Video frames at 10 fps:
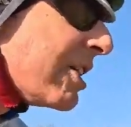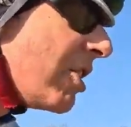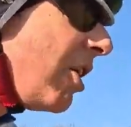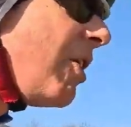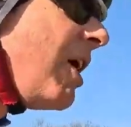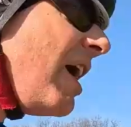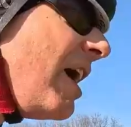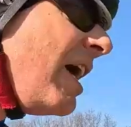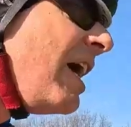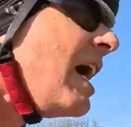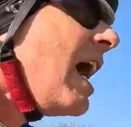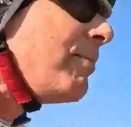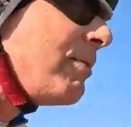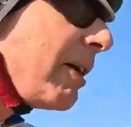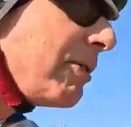so
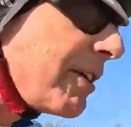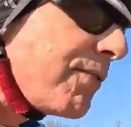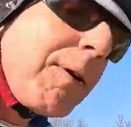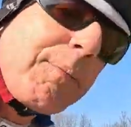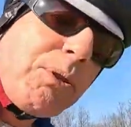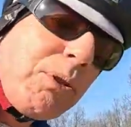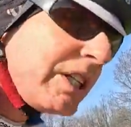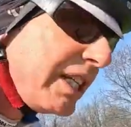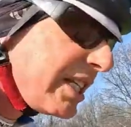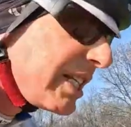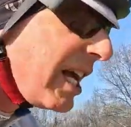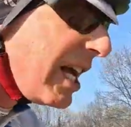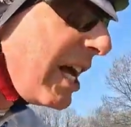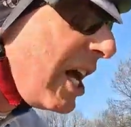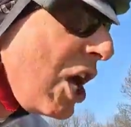I'm now looking for opportunities
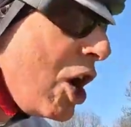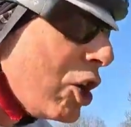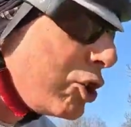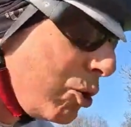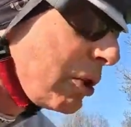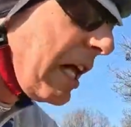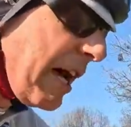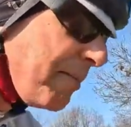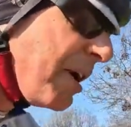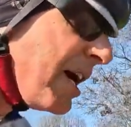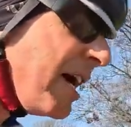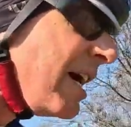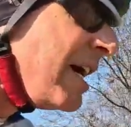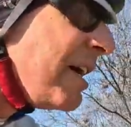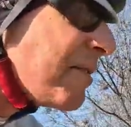to climb.
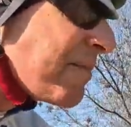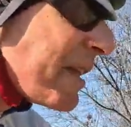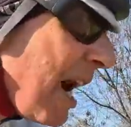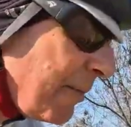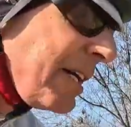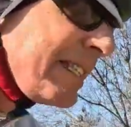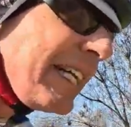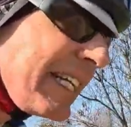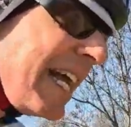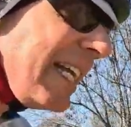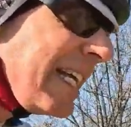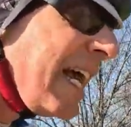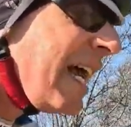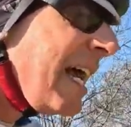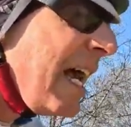I'm not
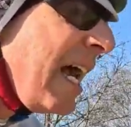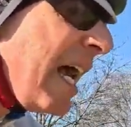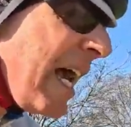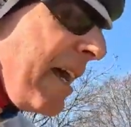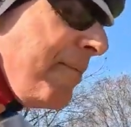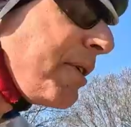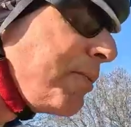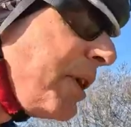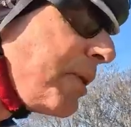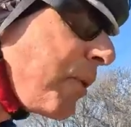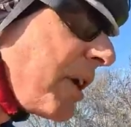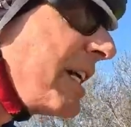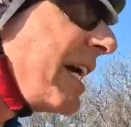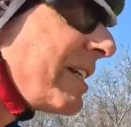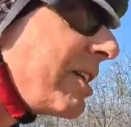dedicating a midweek
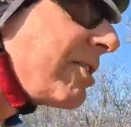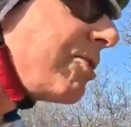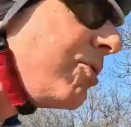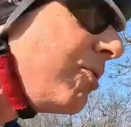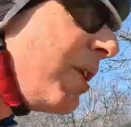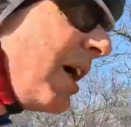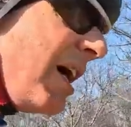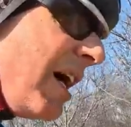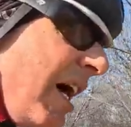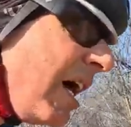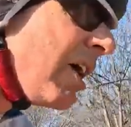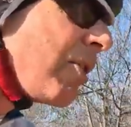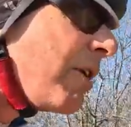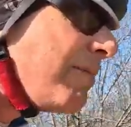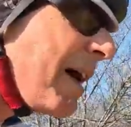work yet to
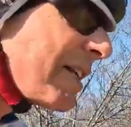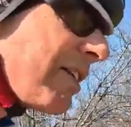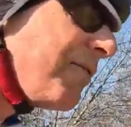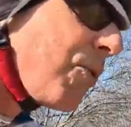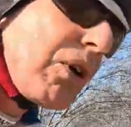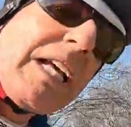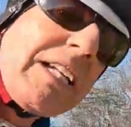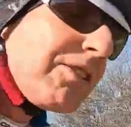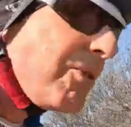going back to the 4-lane and